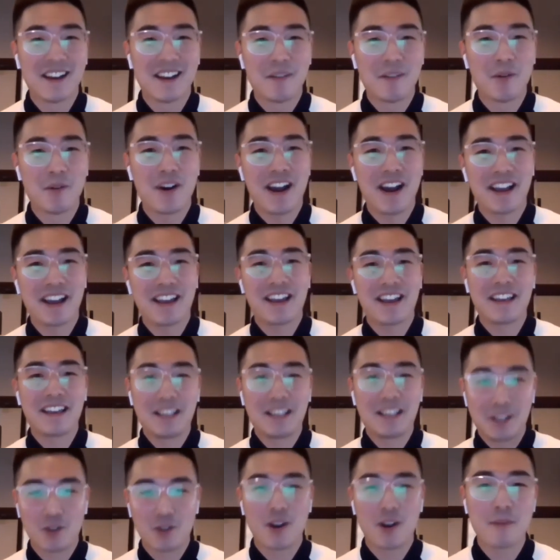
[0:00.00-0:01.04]
where I can
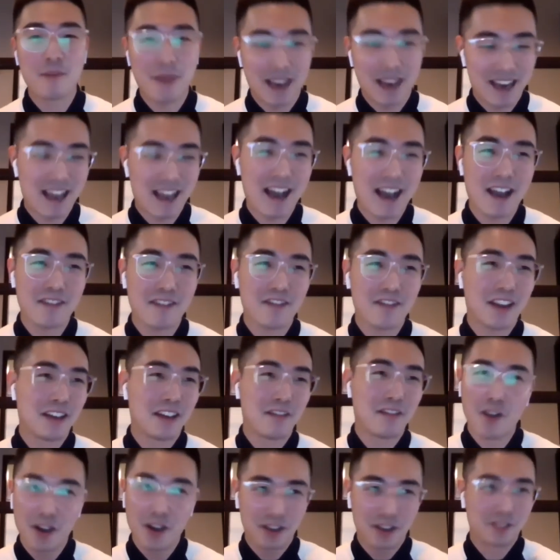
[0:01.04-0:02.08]
enjoy my life and
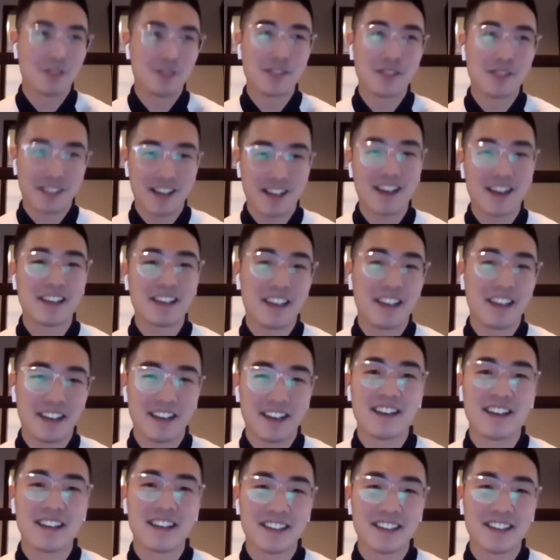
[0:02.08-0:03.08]
focus on study here.